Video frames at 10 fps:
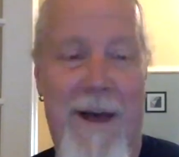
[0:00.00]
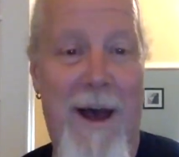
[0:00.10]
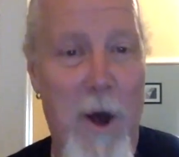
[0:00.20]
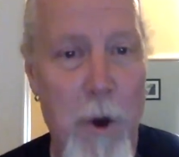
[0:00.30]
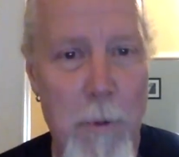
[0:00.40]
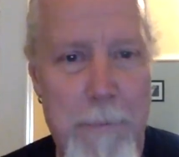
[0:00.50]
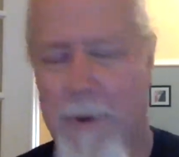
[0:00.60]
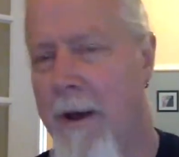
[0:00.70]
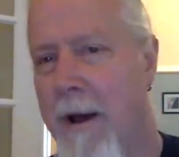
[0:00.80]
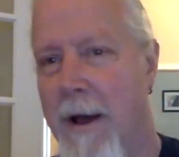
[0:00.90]
I hope
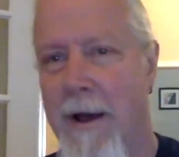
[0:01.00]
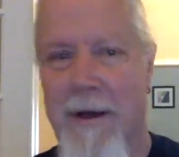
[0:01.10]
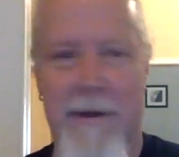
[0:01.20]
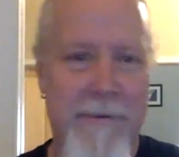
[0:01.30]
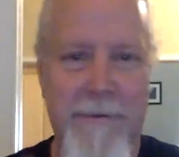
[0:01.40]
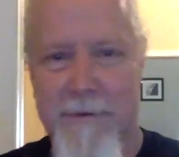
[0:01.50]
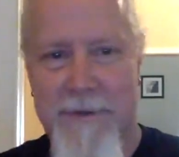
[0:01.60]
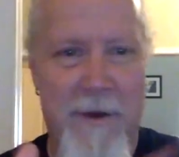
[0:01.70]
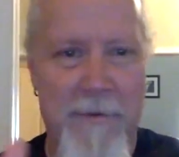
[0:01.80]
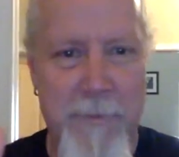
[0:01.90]

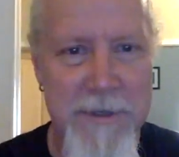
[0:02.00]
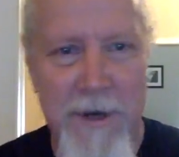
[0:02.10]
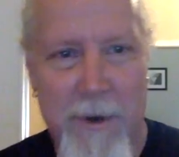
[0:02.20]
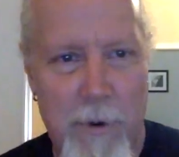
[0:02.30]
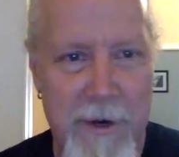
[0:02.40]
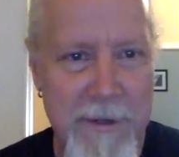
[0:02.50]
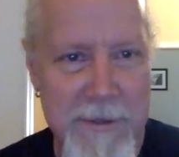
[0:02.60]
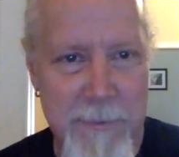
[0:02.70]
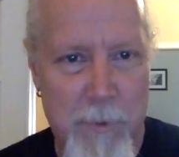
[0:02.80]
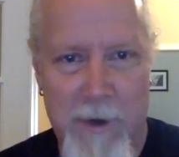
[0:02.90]
software is not working
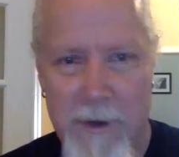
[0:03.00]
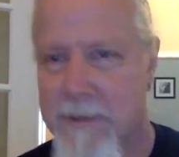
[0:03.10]
this morning,